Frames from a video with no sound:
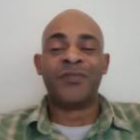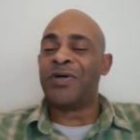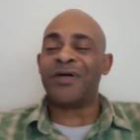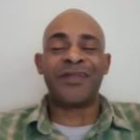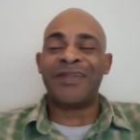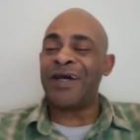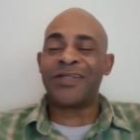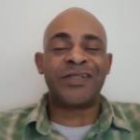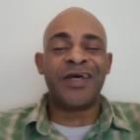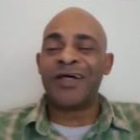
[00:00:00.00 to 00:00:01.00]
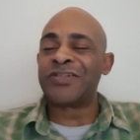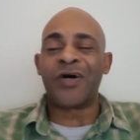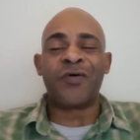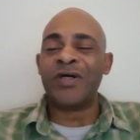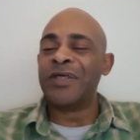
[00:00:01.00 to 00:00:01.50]
But next year is
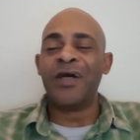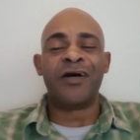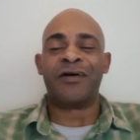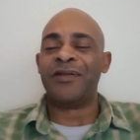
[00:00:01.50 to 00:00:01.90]
our year.